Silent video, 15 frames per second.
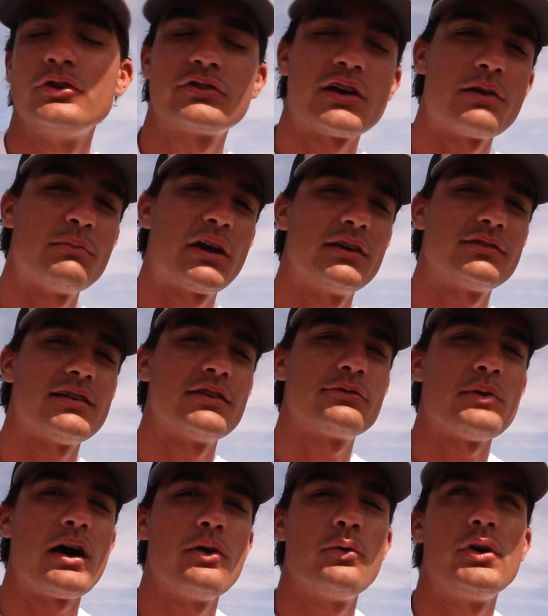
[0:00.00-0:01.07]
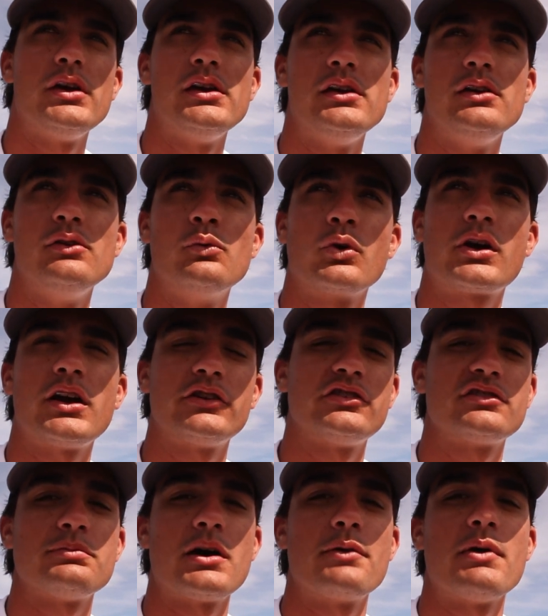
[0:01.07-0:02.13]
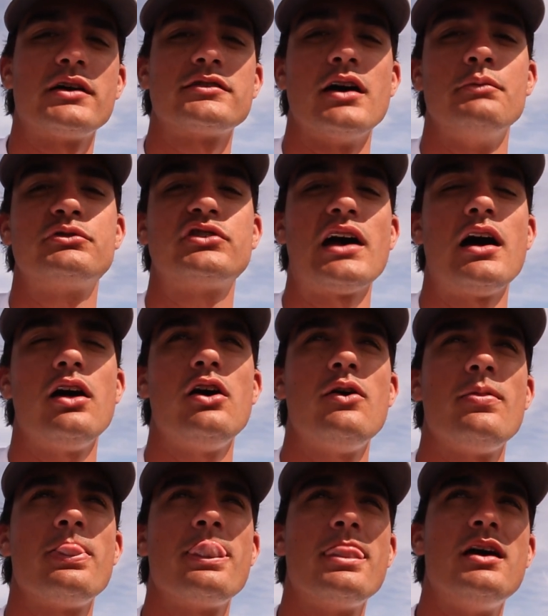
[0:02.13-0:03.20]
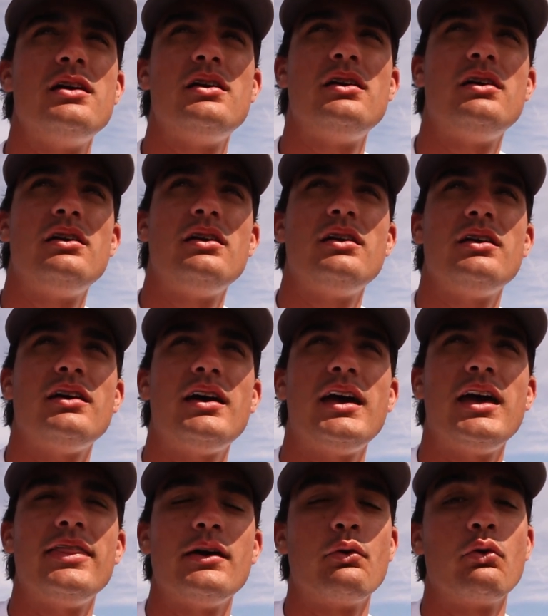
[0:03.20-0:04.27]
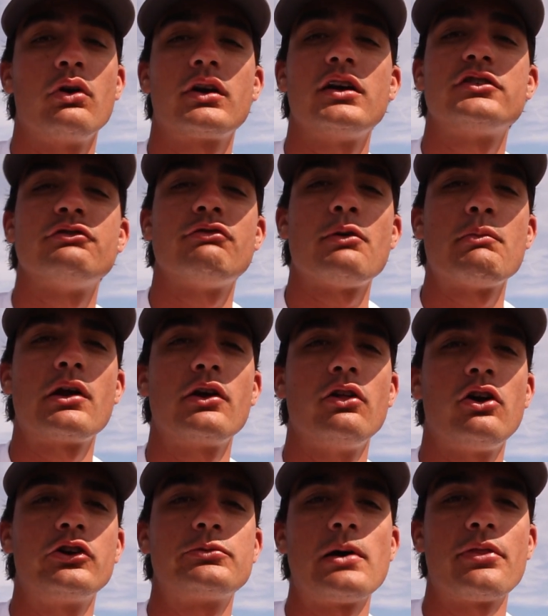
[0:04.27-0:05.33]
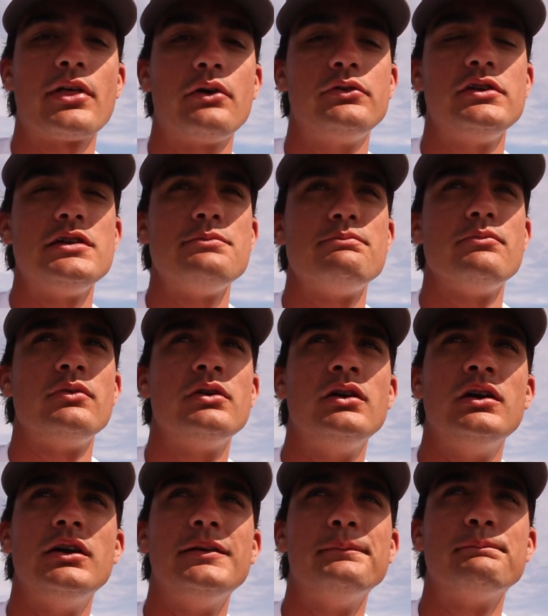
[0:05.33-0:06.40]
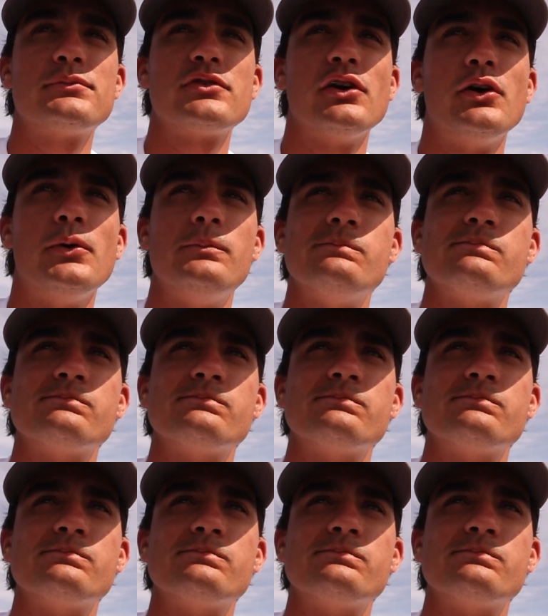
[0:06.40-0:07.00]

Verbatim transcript: it's kind of making sense why we were catching spotted bass up shallow and that we weren't catching very many largemouth out deep. Um, so